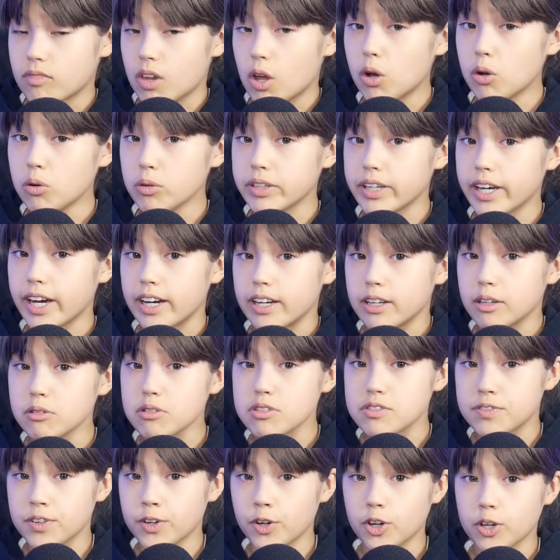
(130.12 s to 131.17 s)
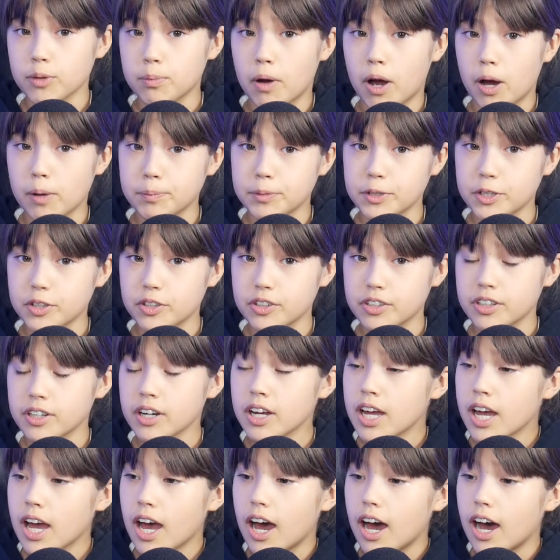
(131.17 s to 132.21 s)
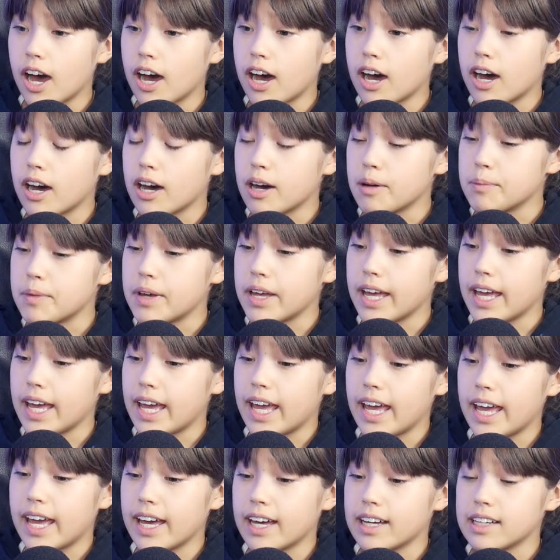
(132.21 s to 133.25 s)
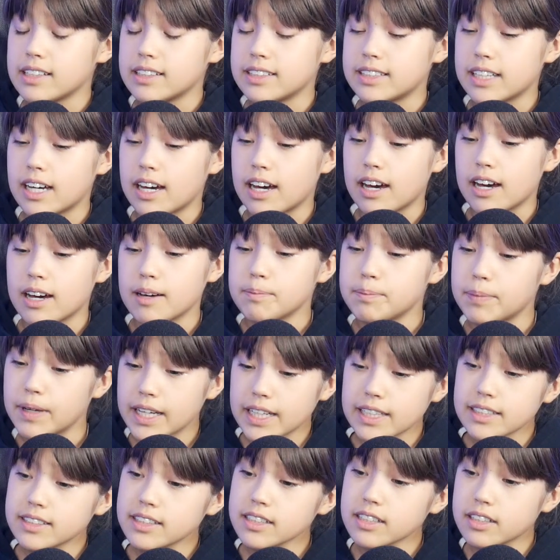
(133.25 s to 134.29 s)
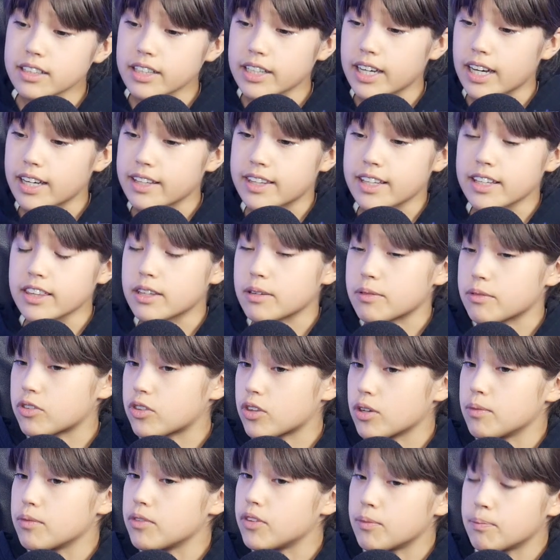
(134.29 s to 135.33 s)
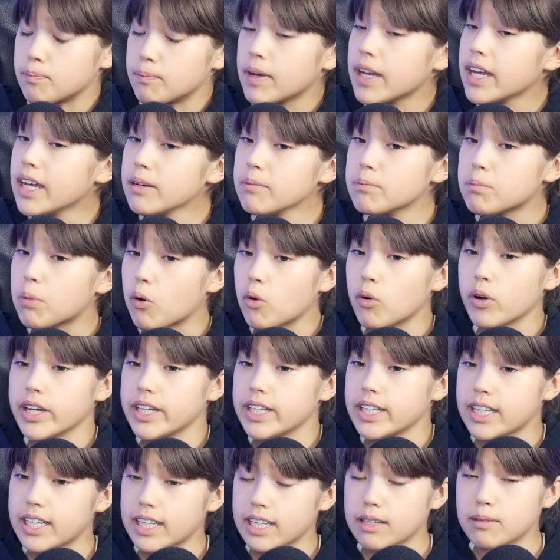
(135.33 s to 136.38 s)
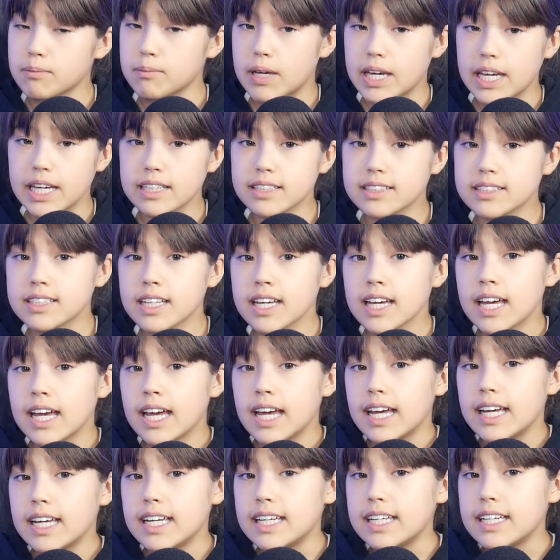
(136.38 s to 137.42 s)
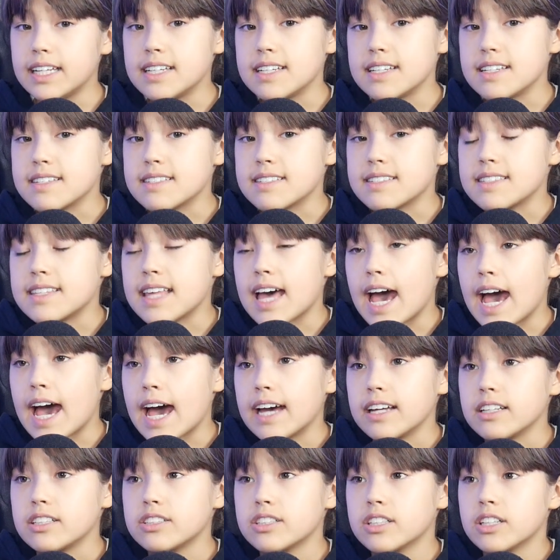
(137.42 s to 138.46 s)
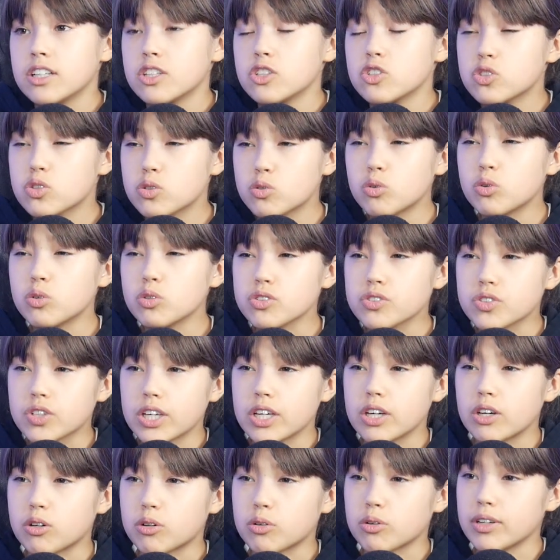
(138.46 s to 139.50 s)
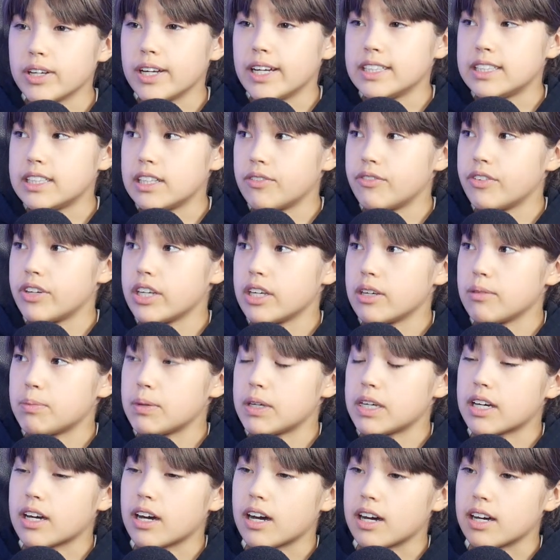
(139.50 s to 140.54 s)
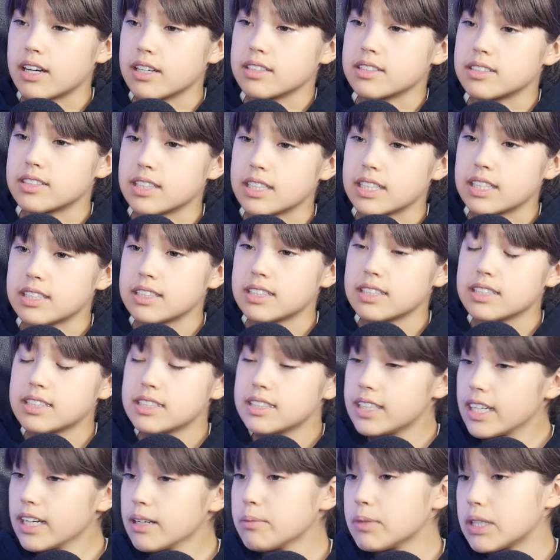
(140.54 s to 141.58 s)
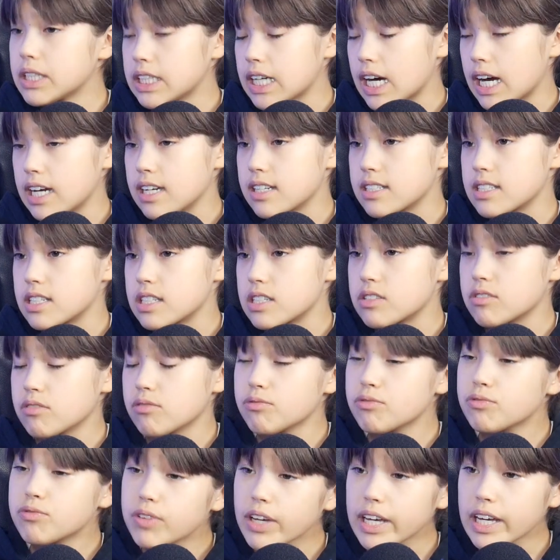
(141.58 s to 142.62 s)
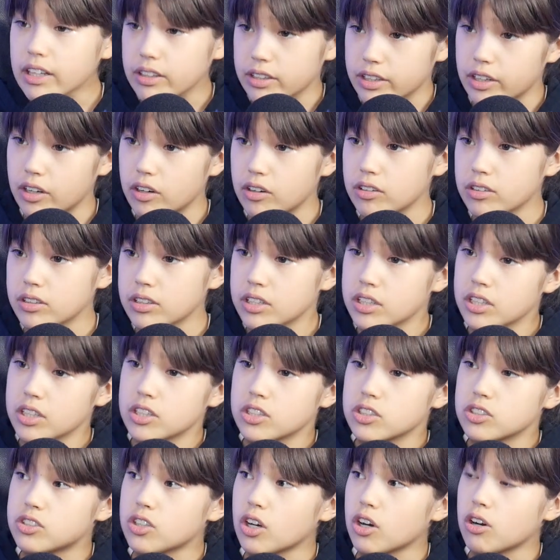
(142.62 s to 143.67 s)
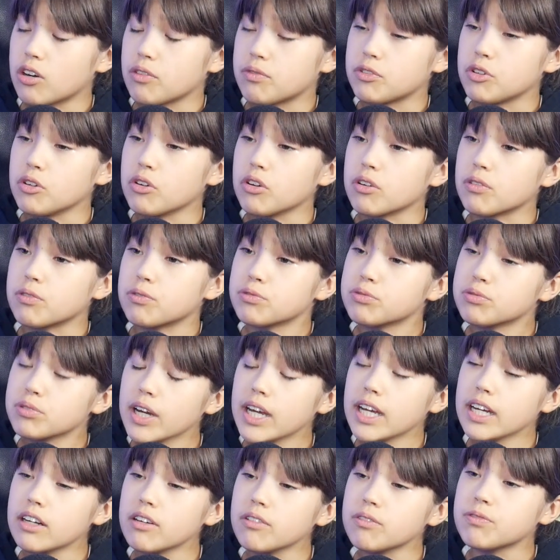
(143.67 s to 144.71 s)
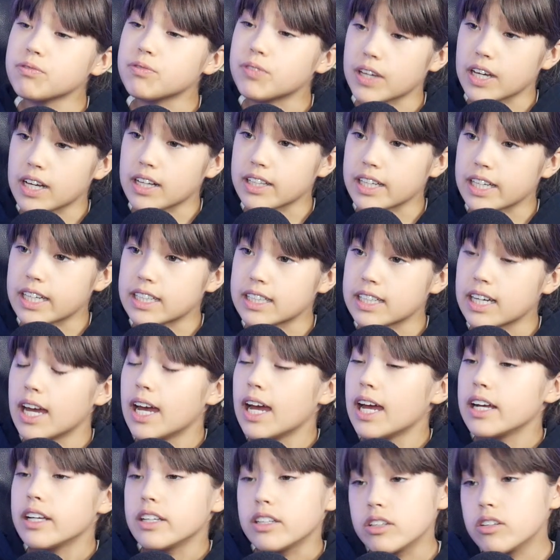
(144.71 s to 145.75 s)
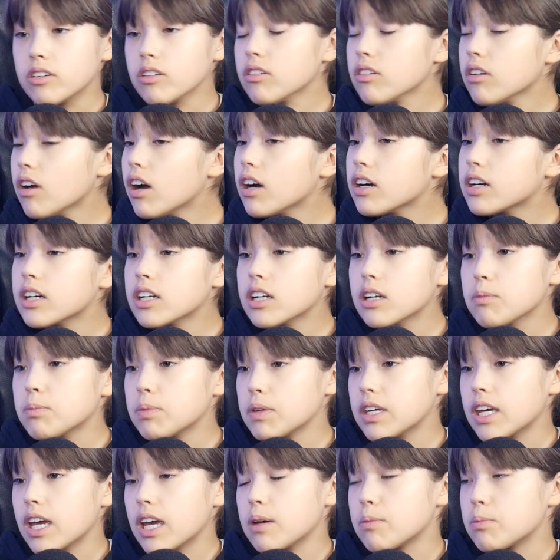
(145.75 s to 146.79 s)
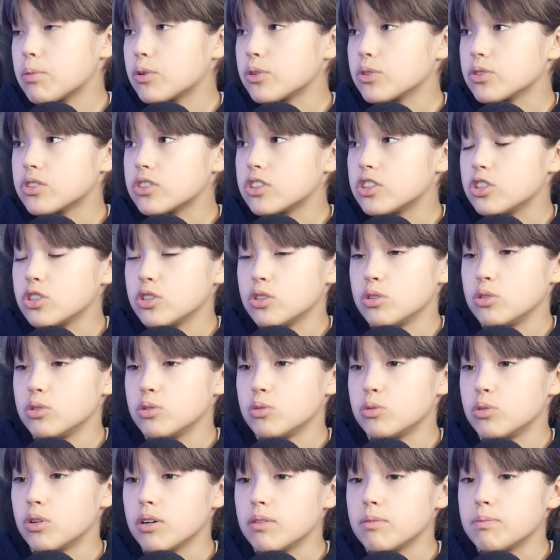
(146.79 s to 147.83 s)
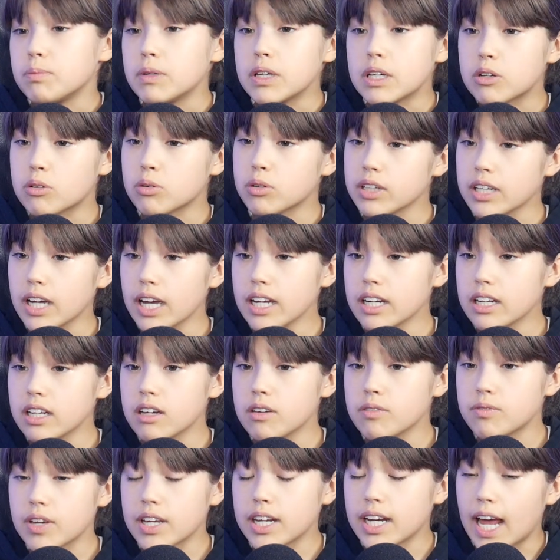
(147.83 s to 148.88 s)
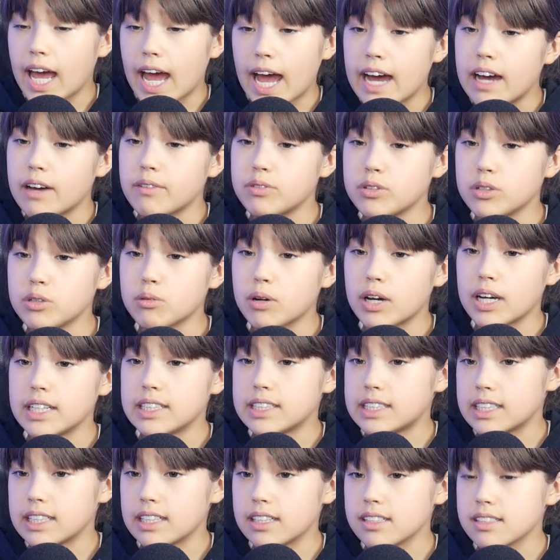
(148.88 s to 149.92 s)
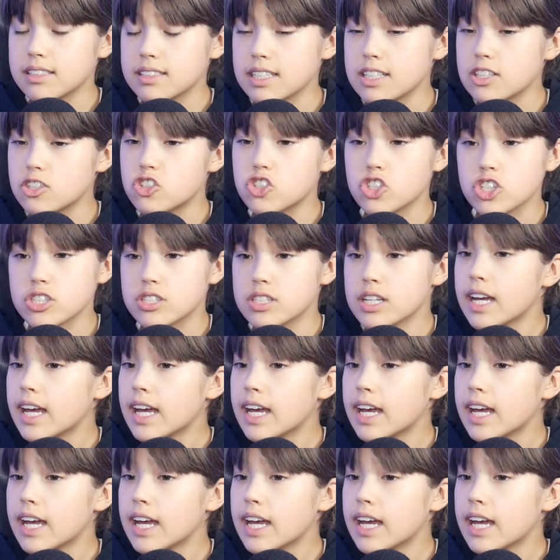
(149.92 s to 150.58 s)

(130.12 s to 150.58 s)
Oh yeah, it was very popular. And basically, I think the main point he makes is that schools kill creativity because it stigmatizes failure. So if you're afraid of failing, you're not going to be able to be creative and have new ideas. It's just...